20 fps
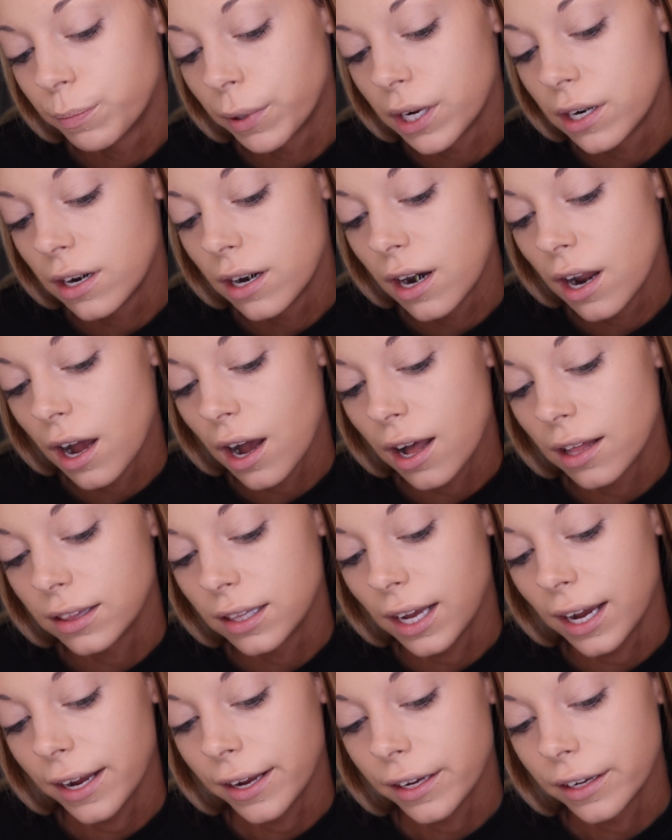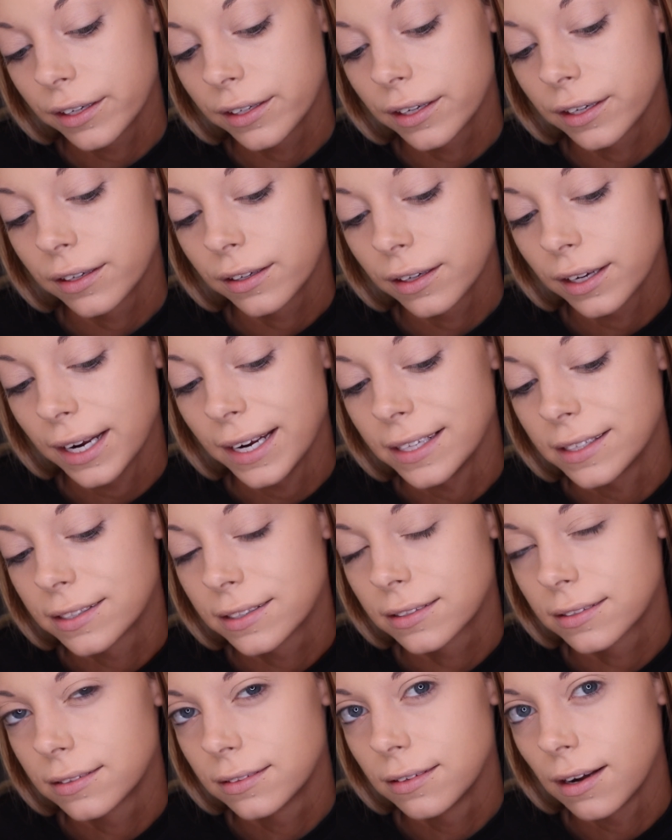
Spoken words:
but not like it's